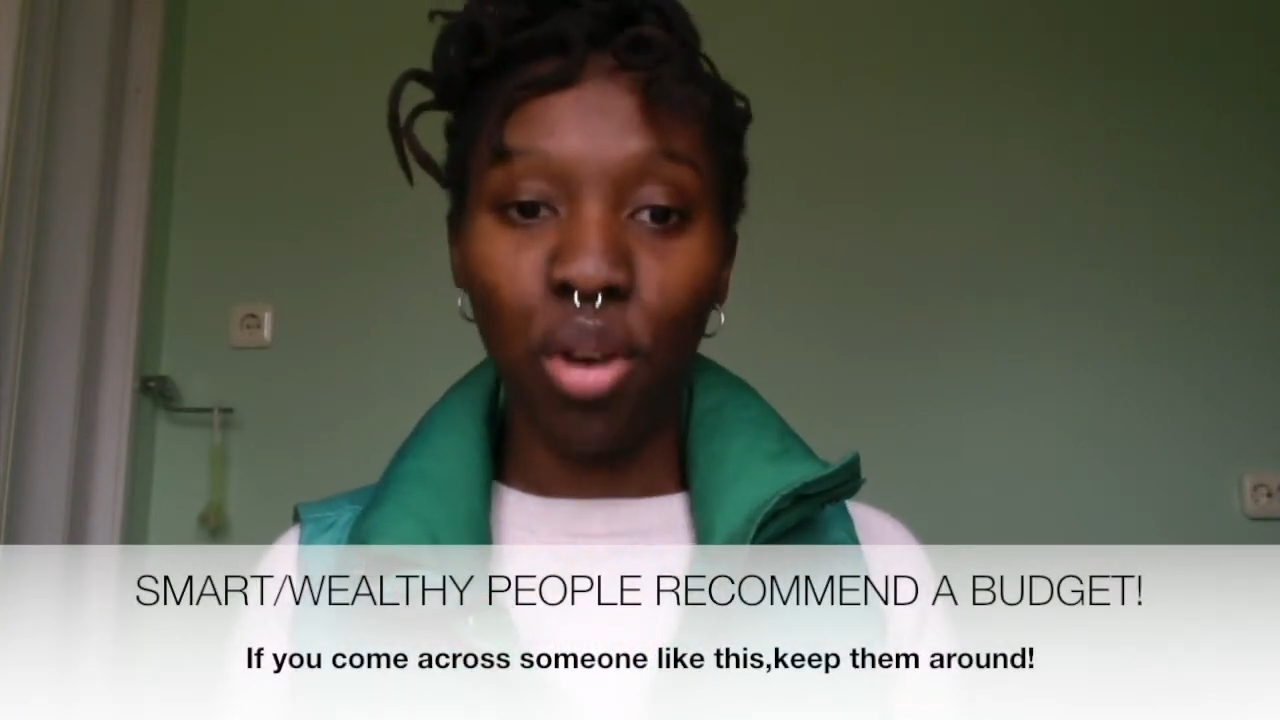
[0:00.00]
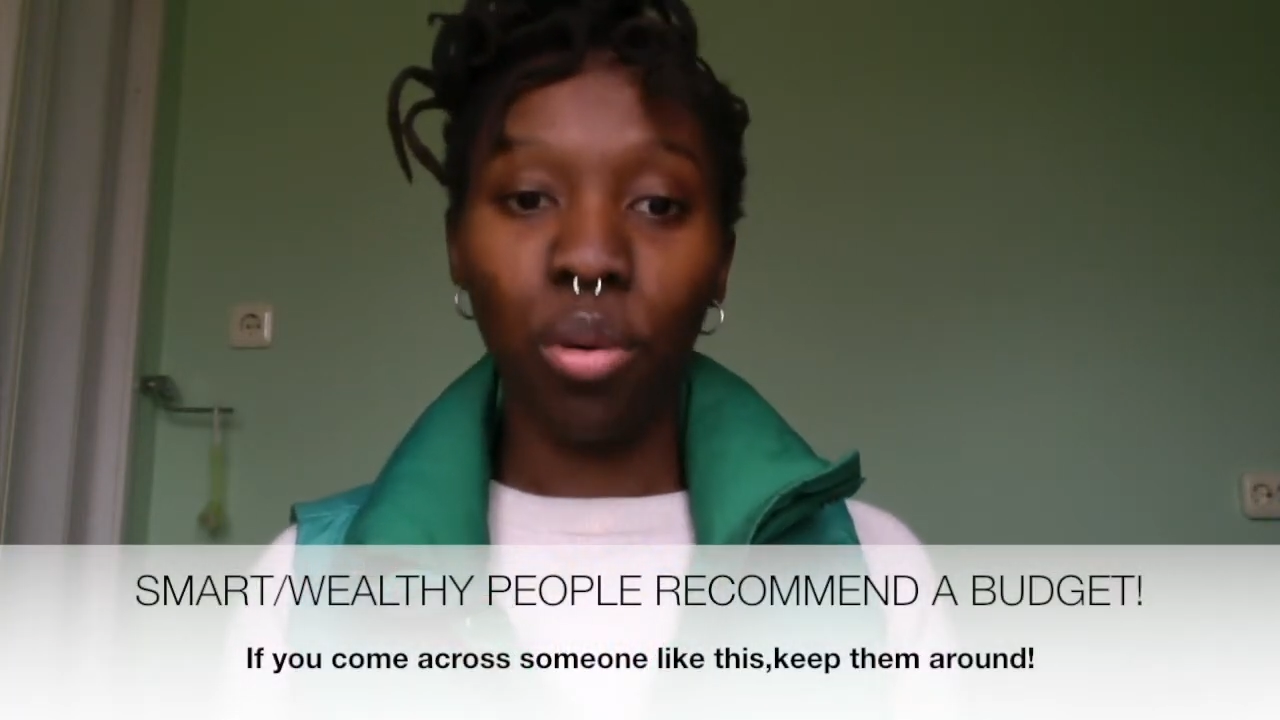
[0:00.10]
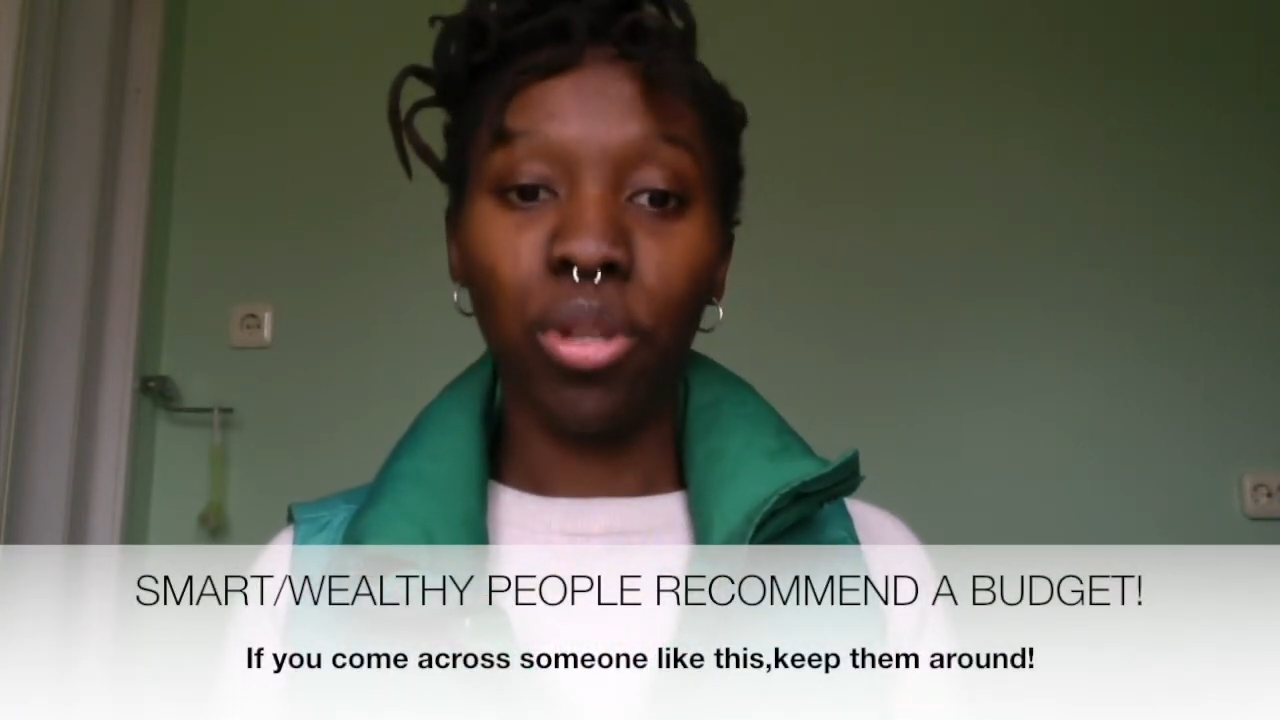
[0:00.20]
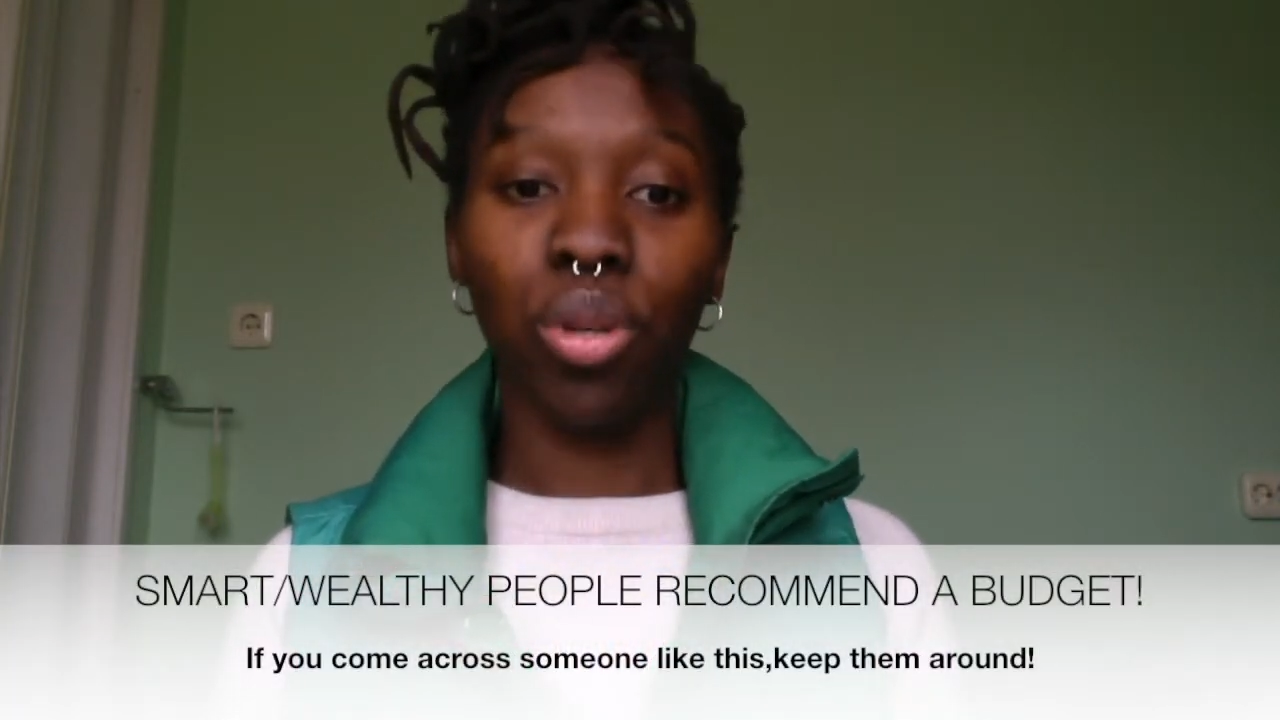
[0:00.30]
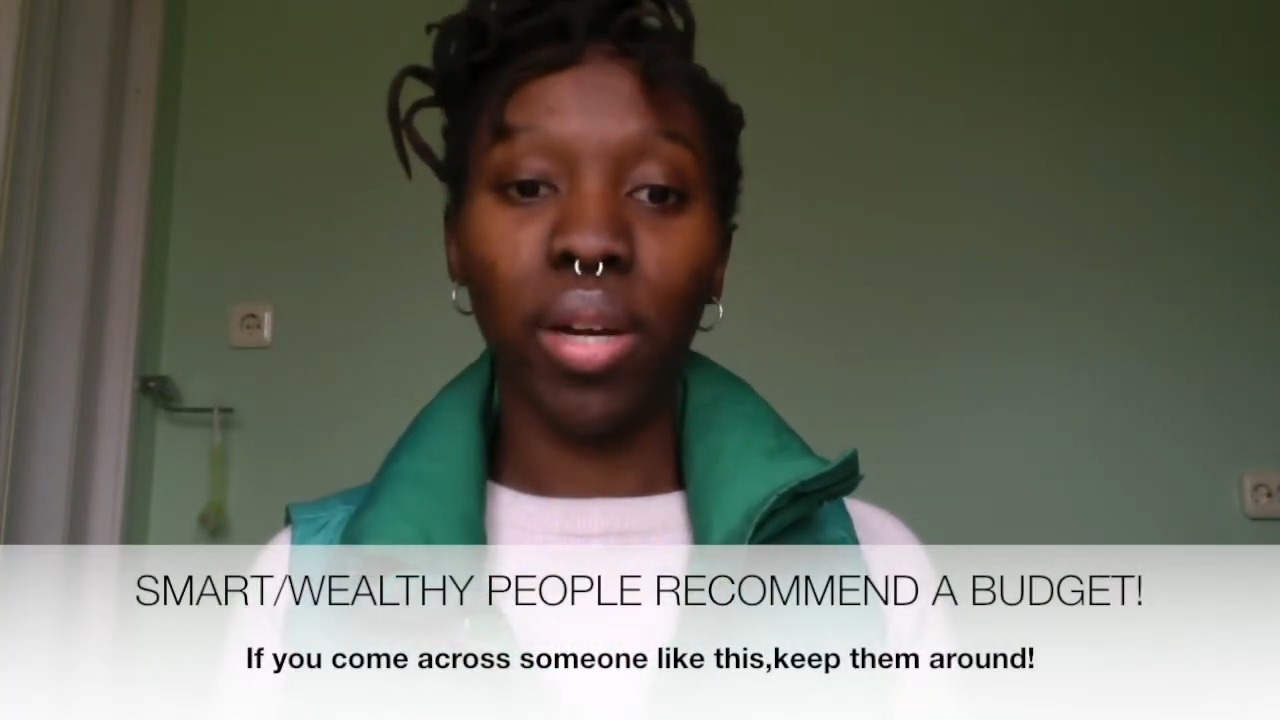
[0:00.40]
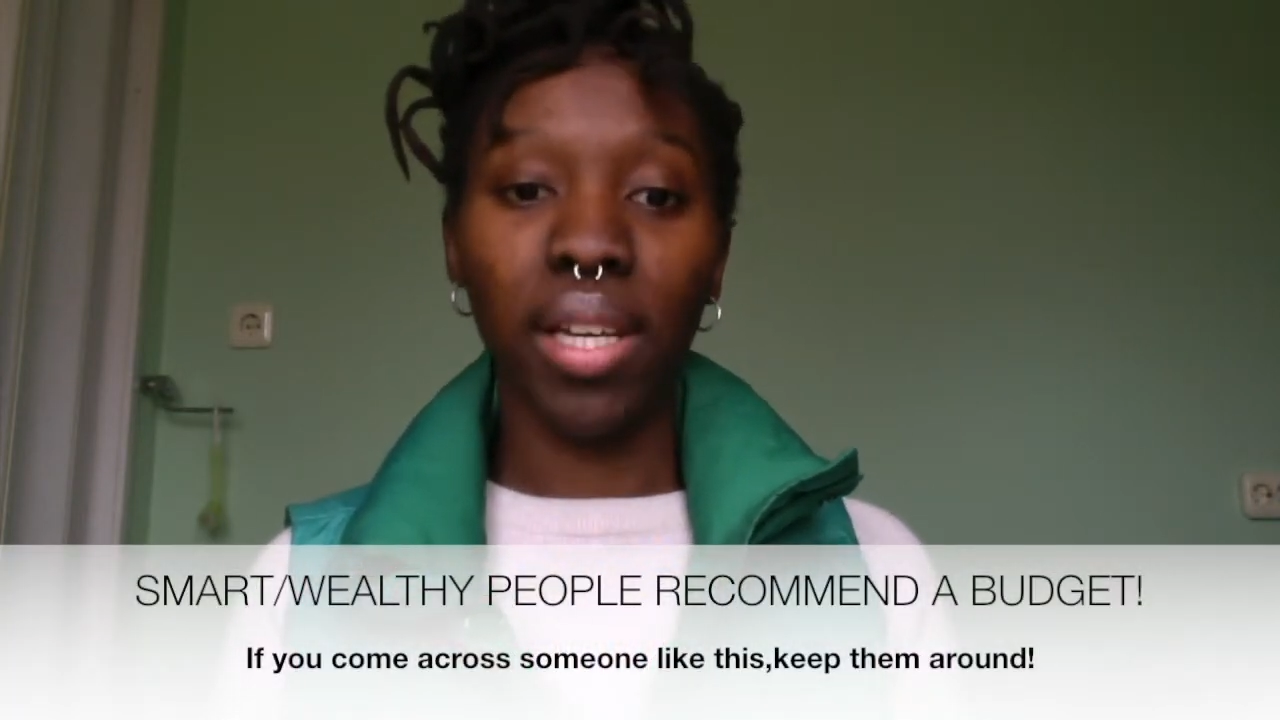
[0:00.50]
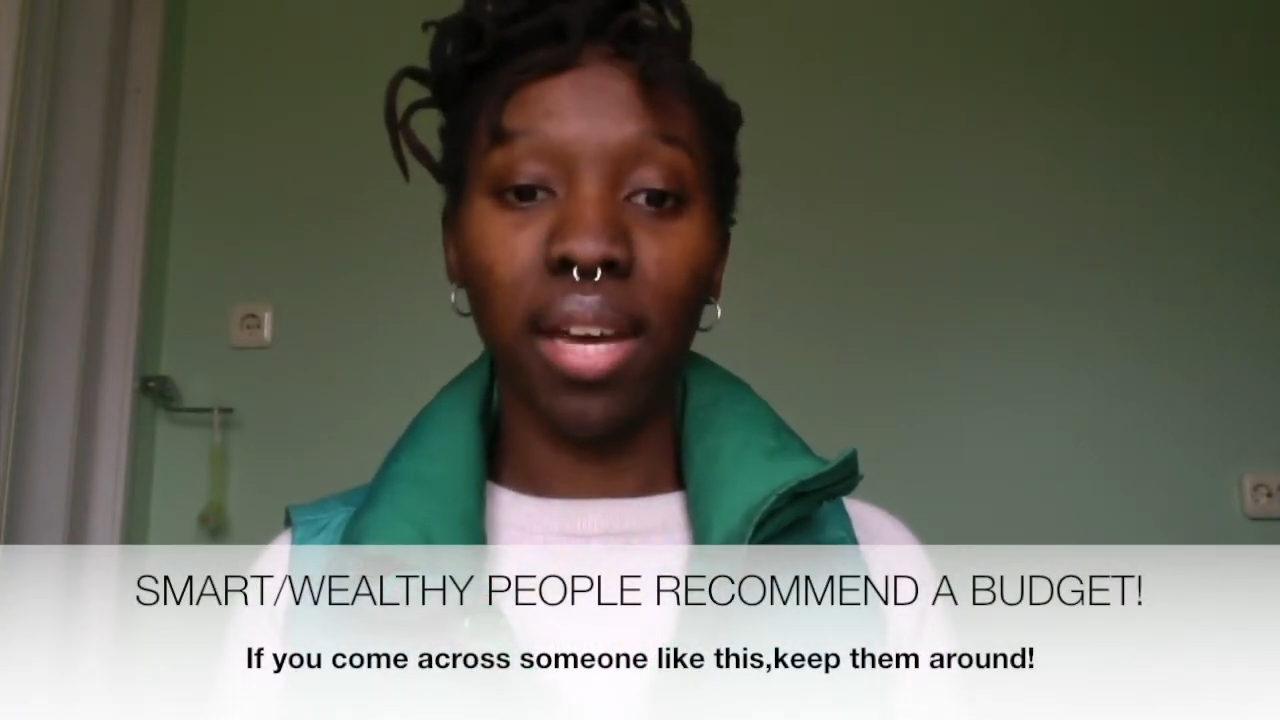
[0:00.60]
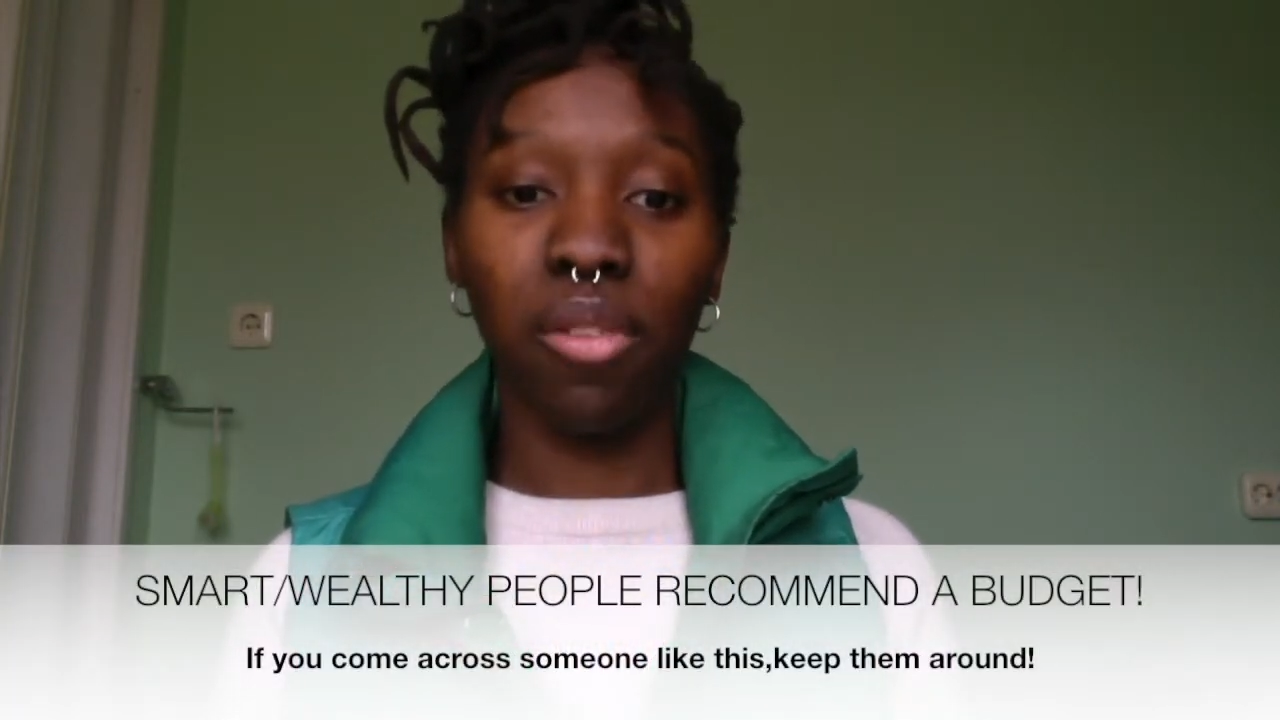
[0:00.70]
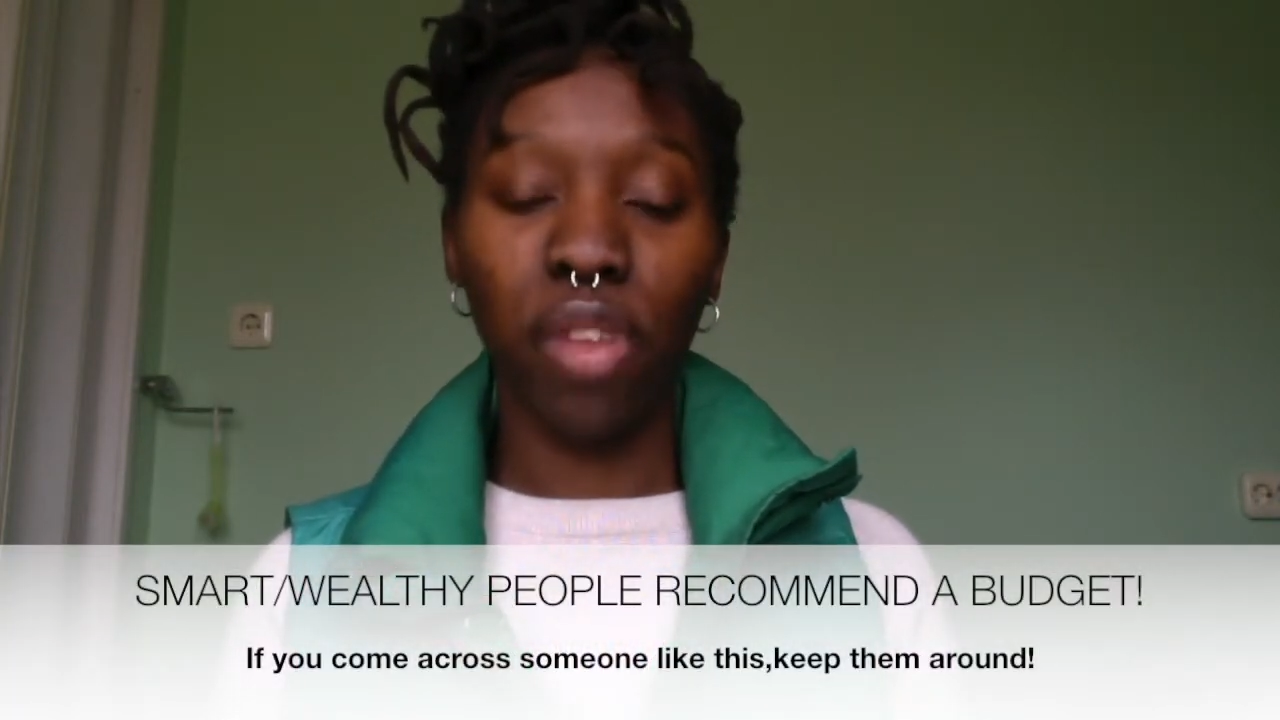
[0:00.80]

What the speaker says: or you're trying to get